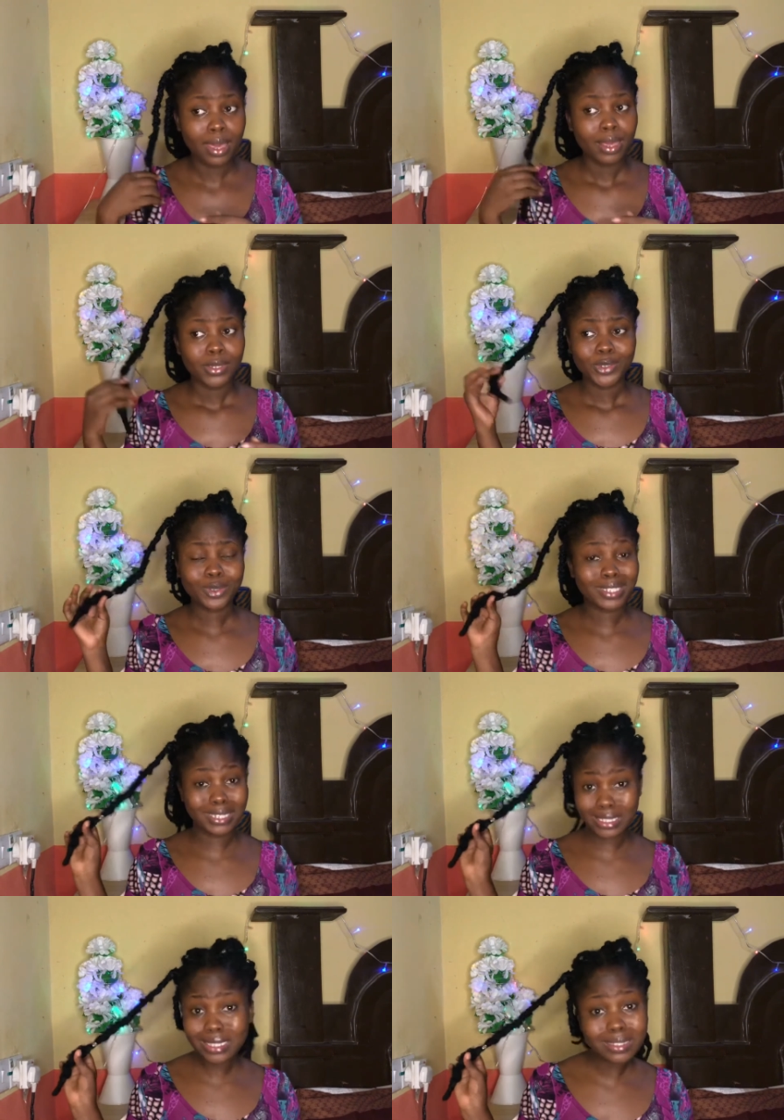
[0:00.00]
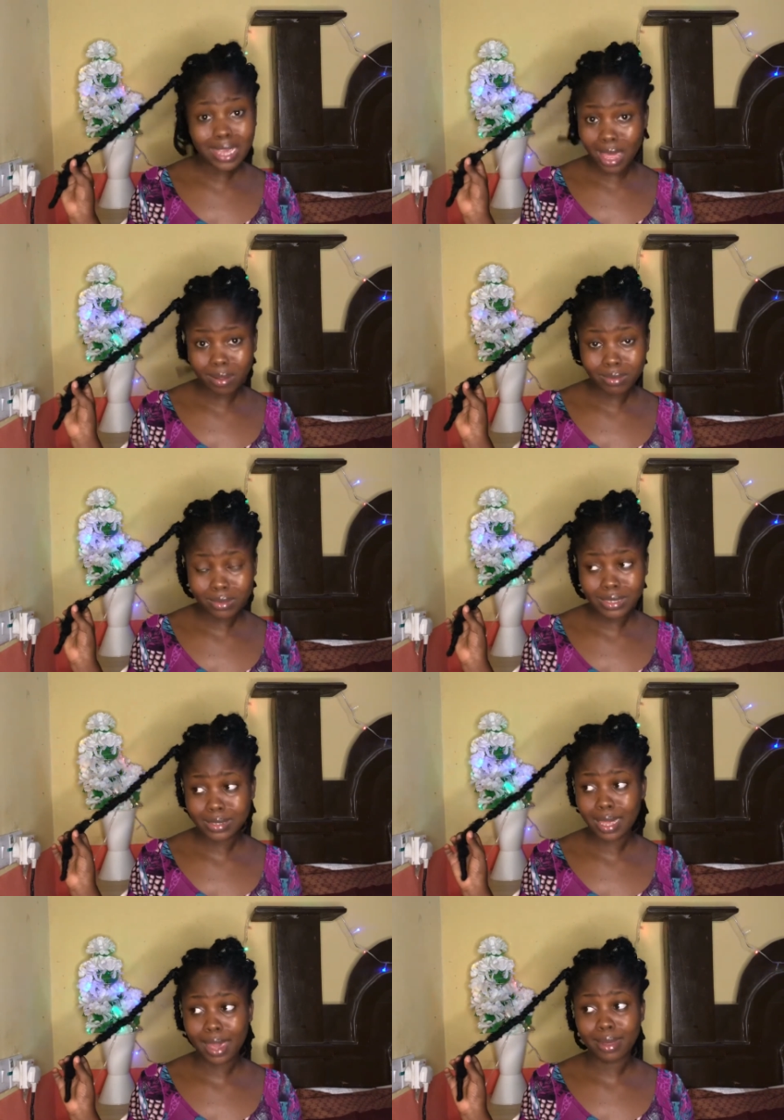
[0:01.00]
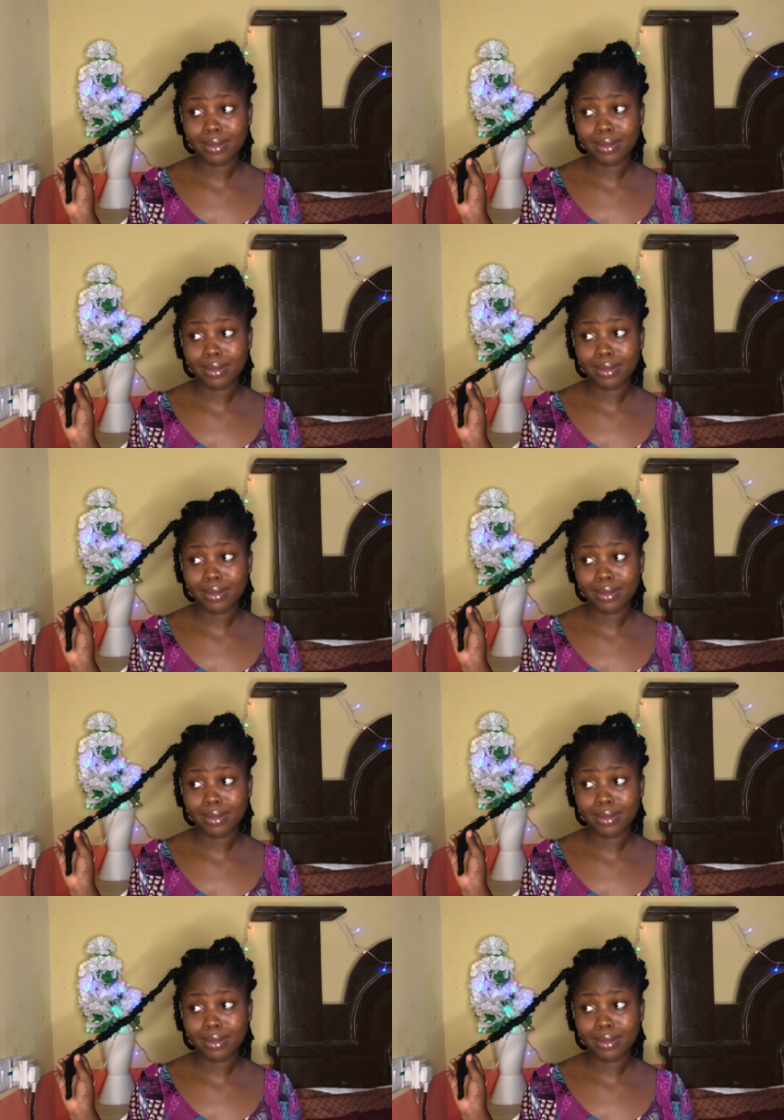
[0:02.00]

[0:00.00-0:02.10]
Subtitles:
So this style is like